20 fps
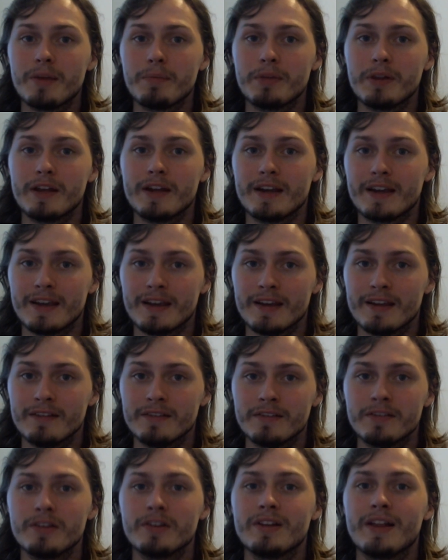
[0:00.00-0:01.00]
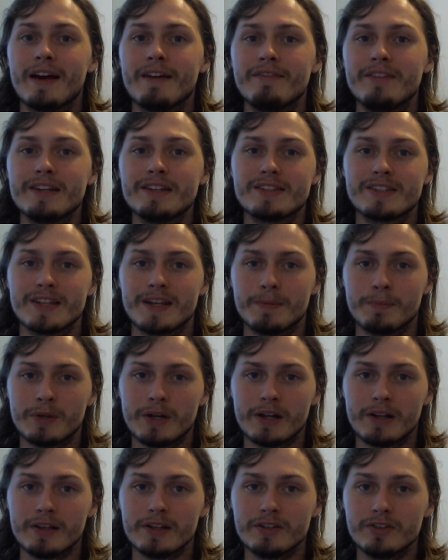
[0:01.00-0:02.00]
play again, they'll have that same
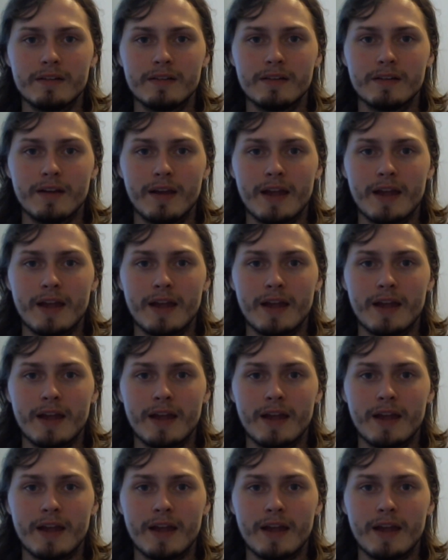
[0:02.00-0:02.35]
knowledge.